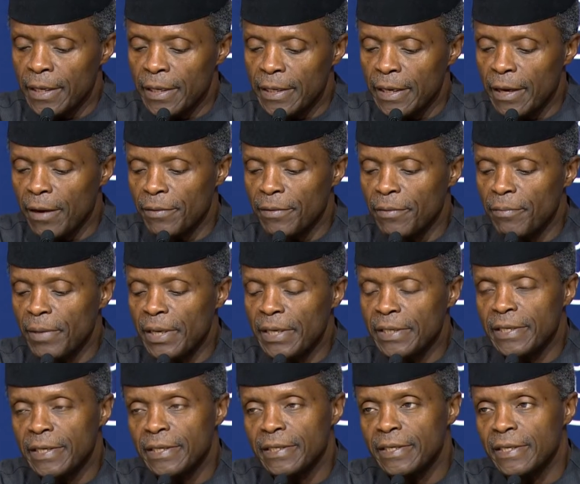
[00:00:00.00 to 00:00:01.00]
Now, the
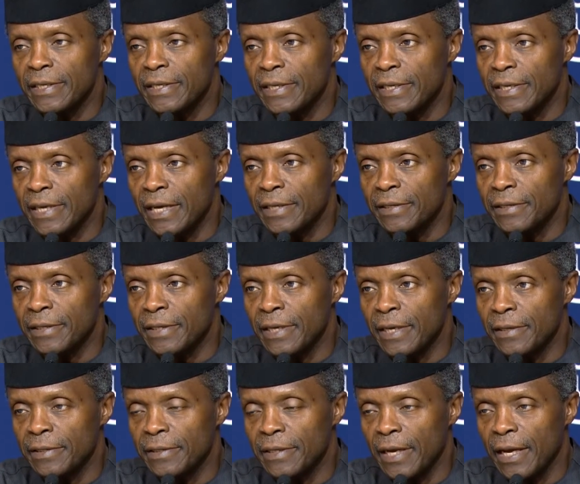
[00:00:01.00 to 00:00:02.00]
militancy in the Niger
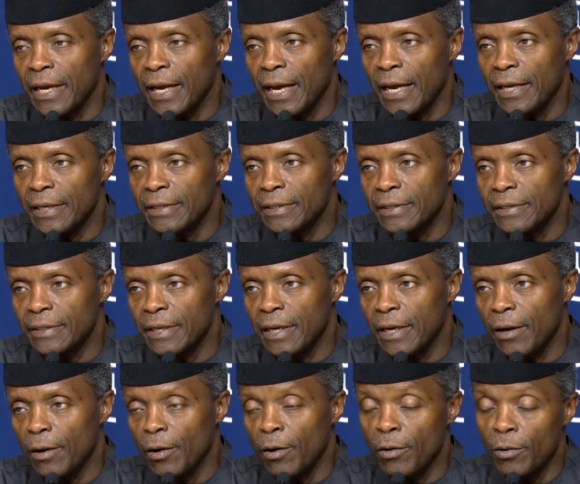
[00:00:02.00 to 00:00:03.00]
Delta and
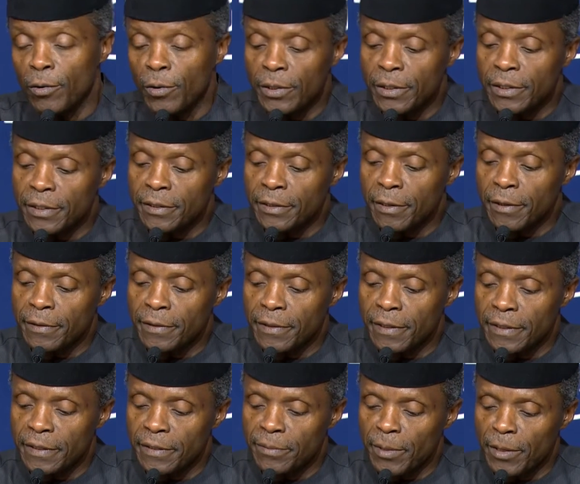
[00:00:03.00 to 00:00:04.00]
uh, ongoing
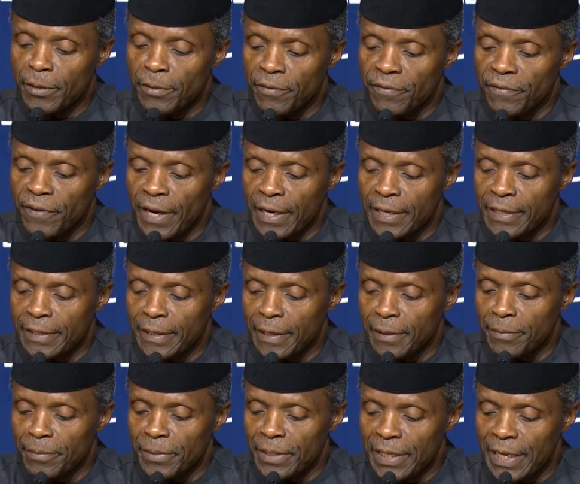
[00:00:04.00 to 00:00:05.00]
discussions, matter of fact,
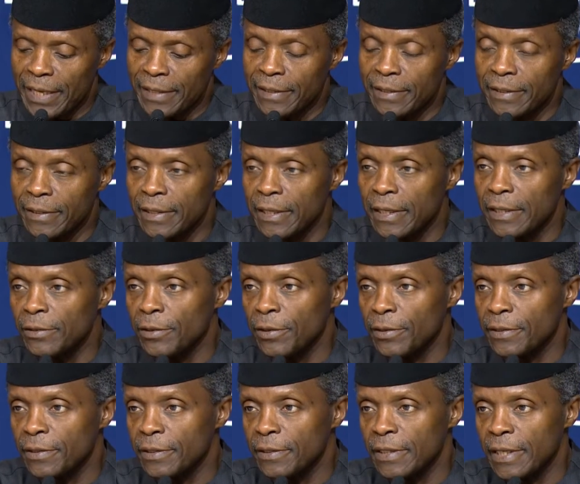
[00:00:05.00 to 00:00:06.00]
um, yesterday,
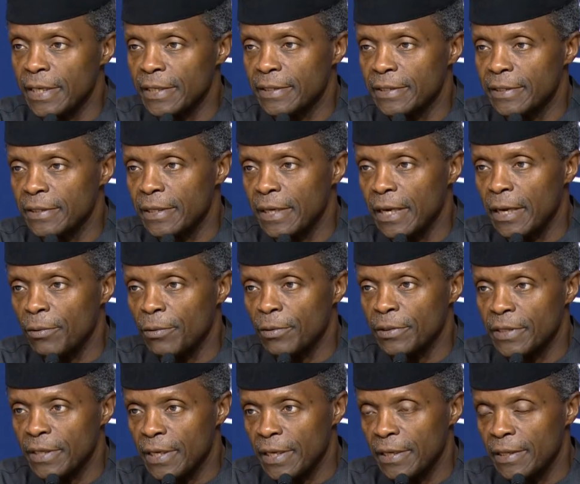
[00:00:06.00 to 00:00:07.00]
just yesterday, I
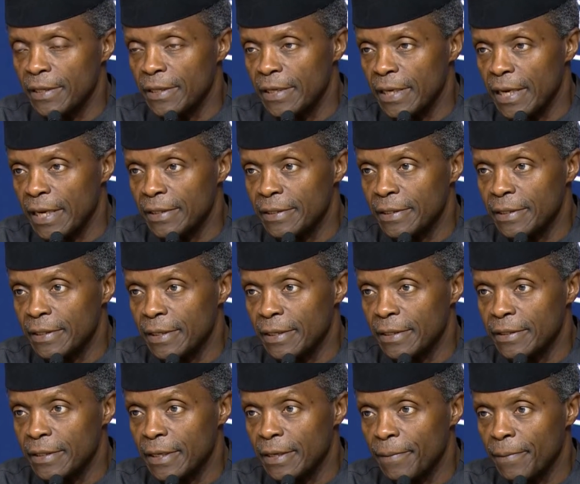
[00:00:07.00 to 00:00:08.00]
was in the Niger
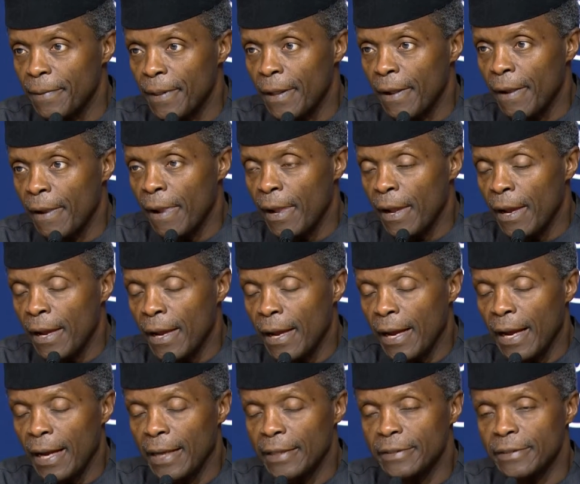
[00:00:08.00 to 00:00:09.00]
Delta.
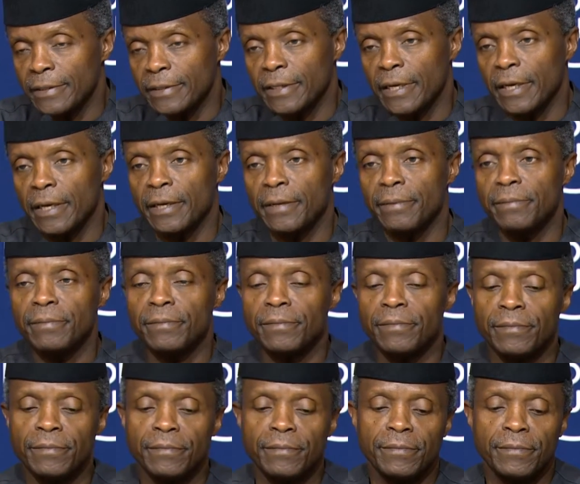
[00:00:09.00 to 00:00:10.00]
And
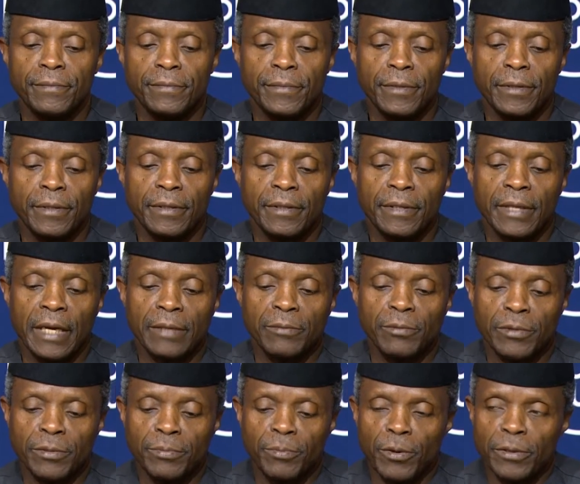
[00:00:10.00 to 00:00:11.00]
um, that
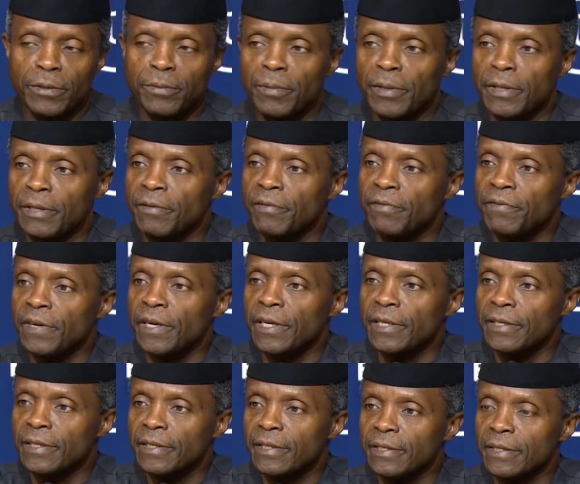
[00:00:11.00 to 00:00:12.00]
was possibly the
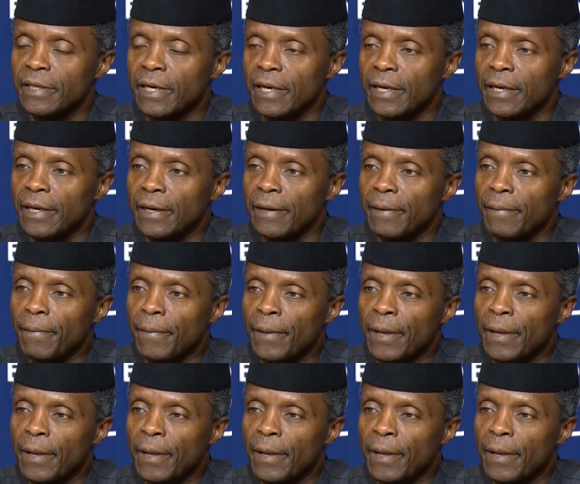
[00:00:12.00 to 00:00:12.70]
first uh,